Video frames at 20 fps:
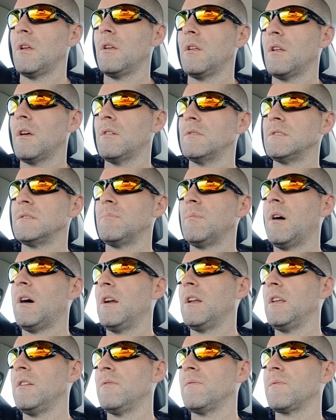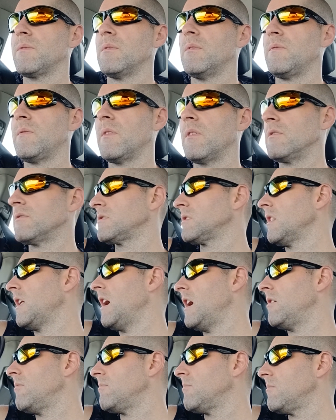That was about it for the first
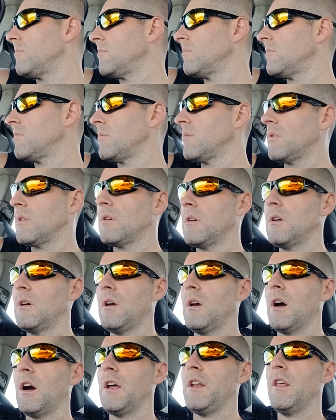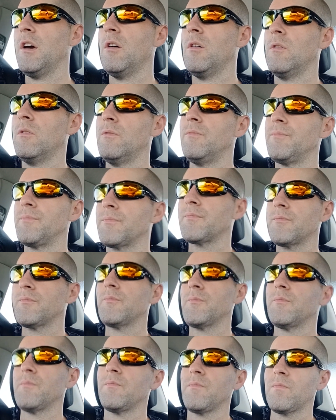lap. I know
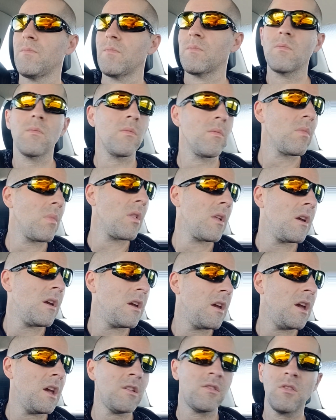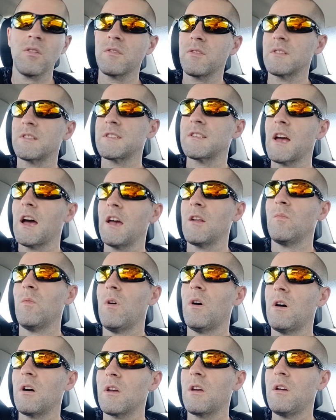he took the
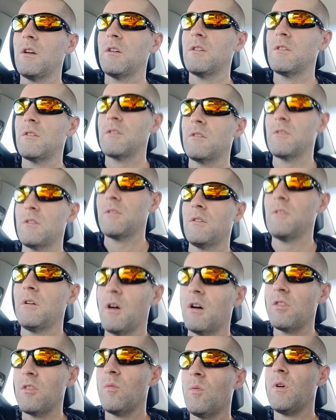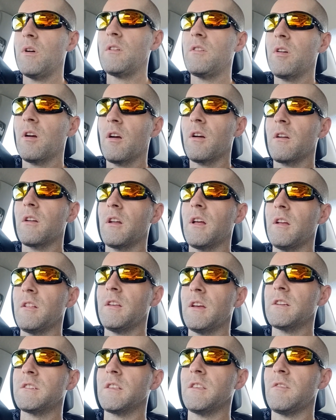sidewalk on the one turn, and I
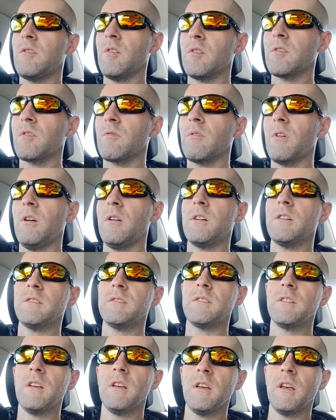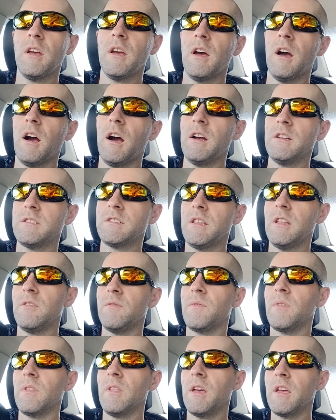actually took the road because I just didn't
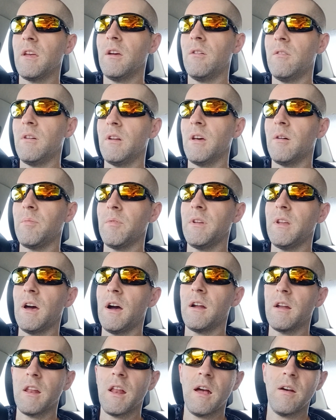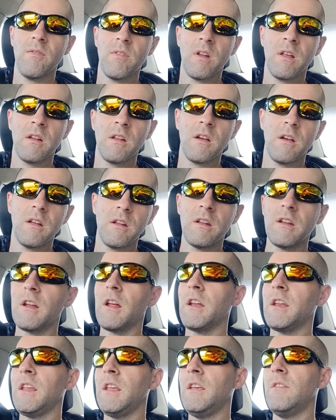feel like going up and down and having an
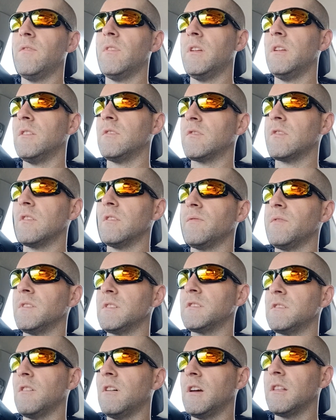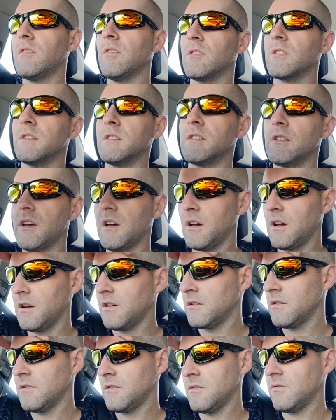uneven surface, so I took this,
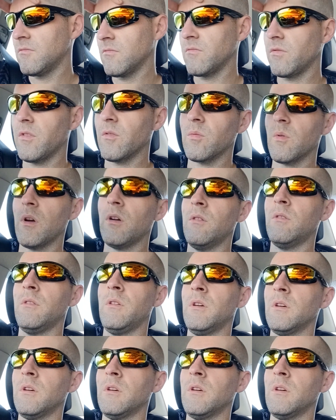the road,